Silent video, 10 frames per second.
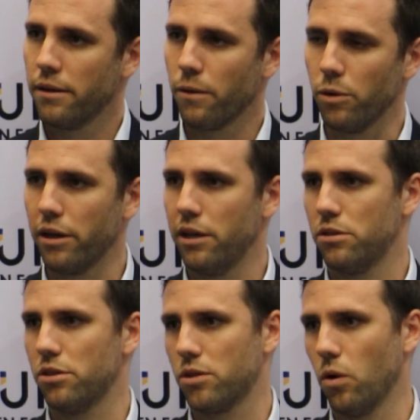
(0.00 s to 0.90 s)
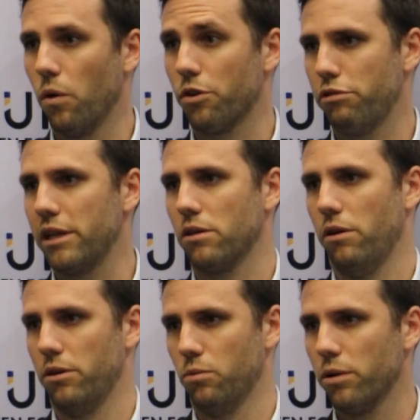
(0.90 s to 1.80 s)
We're looking to store and treat
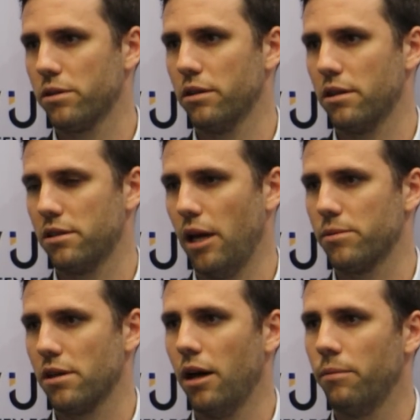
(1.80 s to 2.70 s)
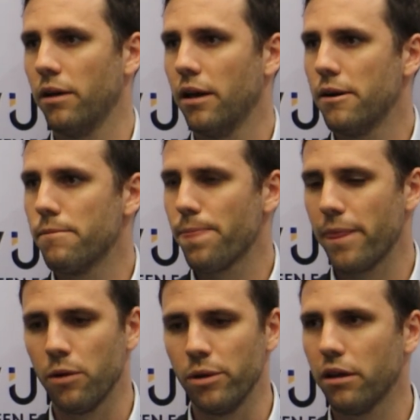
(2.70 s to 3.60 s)
our own water at the same time,
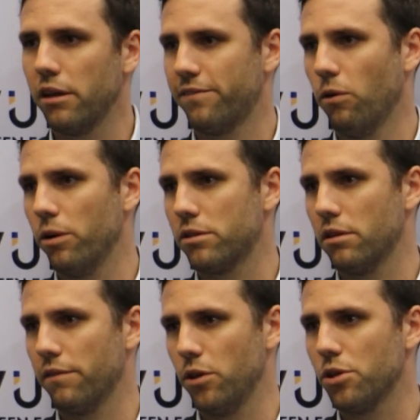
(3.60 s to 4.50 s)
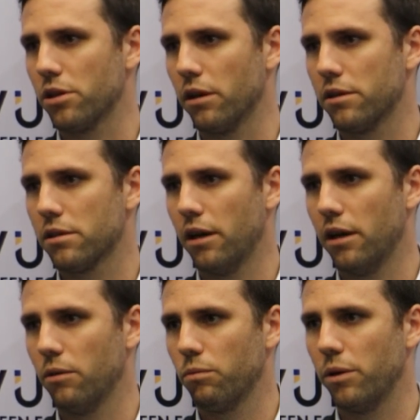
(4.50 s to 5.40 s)
and we're looking forward to the future.
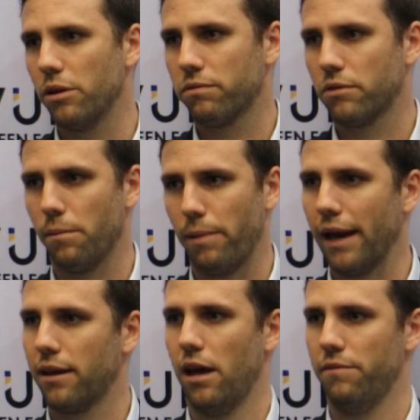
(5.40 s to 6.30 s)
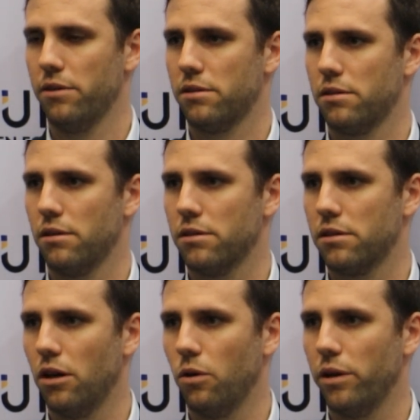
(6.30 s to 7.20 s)
We've got a blank canvas,
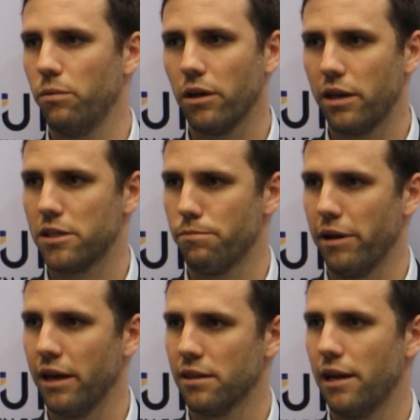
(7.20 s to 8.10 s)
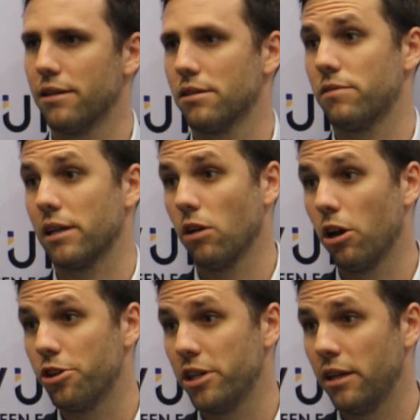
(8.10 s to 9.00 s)
so we're looking to bring in the latest
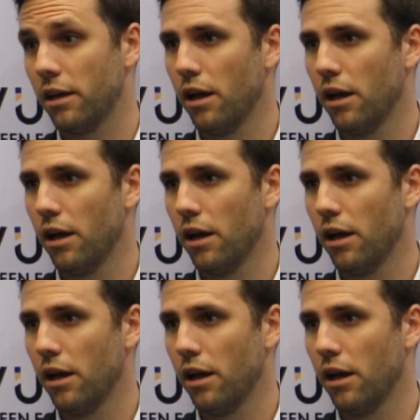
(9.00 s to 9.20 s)
technology.